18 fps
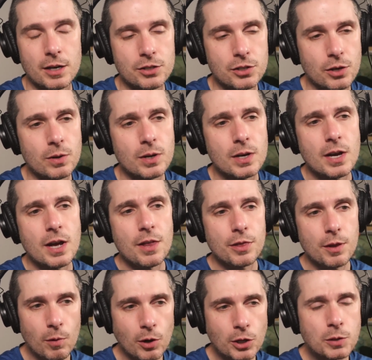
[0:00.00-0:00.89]
So
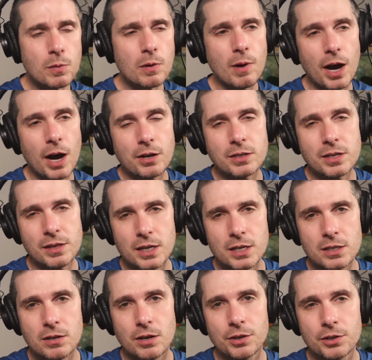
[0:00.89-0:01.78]
the multiple models I think
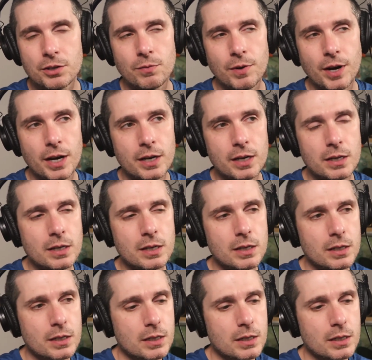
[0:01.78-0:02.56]
is underrated,